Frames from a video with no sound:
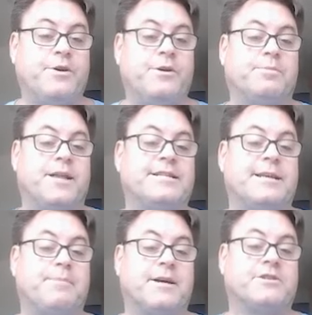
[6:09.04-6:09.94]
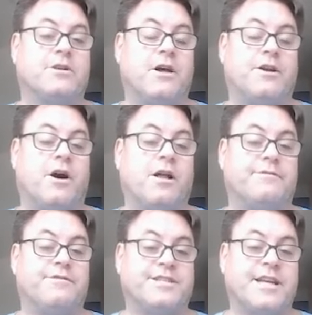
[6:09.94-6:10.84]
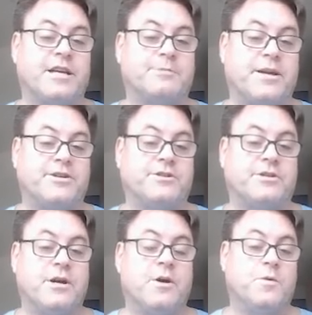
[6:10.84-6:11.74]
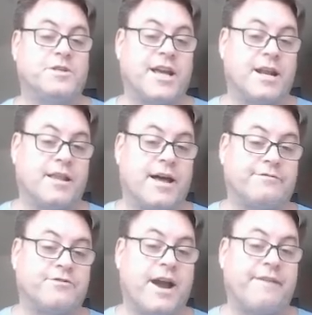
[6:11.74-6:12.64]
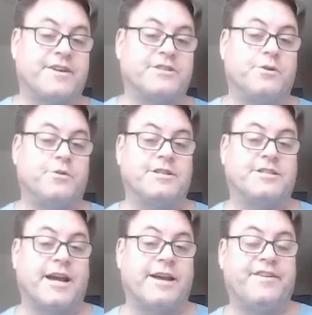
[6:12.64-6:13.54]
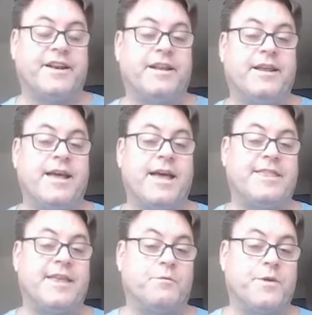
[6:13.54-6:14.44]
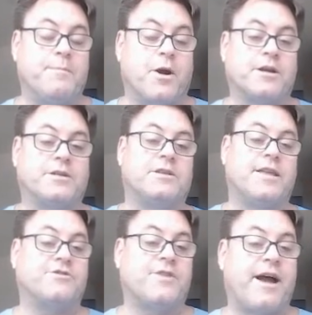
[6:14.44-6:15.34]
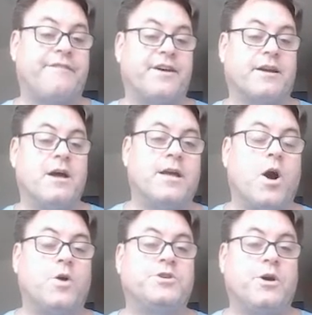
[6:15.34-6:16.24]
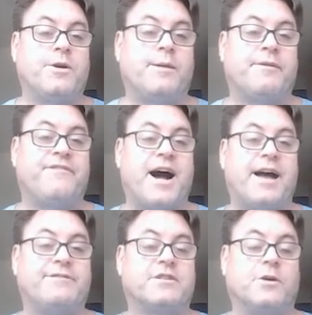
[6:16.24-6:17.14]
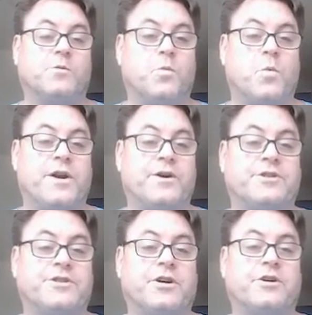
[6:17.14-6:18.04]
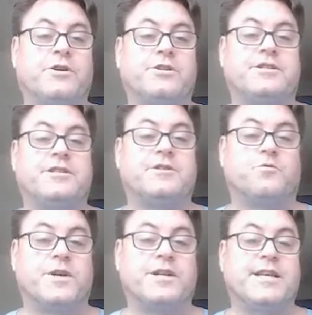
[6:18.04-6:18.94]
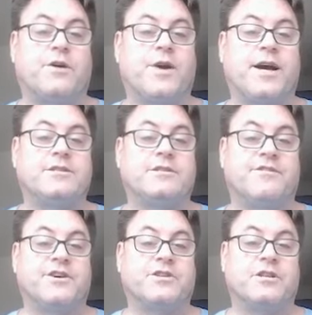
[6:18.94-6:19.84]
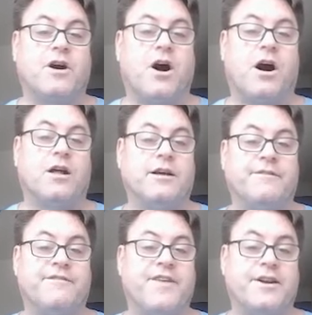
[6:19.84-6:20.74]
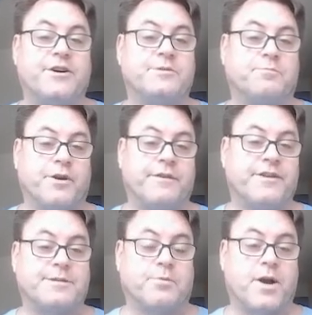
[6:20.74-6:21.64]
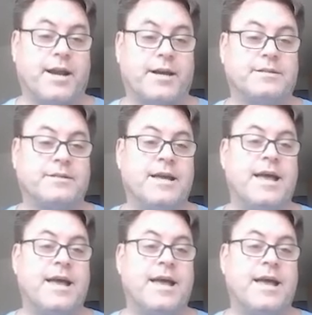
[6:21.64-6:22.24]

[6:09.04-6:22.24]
you to place a pixel on all of their sales pages, which get a lot of traffic, so you can siphon it and then remarket to that traffic. O T O number five is called Winner's Circle. This is resell rights to virtually all of the vendors' previous products,